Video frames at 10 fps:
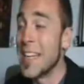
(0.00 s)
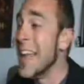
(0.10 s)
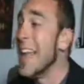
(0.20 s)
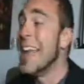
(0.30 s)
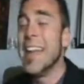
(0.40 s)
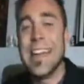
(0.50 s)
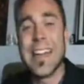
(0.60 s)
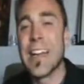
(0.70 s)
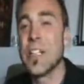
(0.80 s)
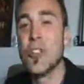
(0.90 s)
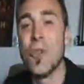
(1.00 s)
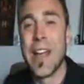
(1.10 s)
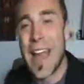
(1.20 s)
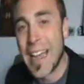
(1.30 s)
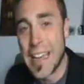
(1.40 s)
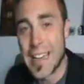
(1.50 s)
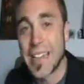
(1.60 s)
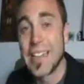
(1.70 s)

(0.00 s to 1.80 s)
He didn't get to do anything.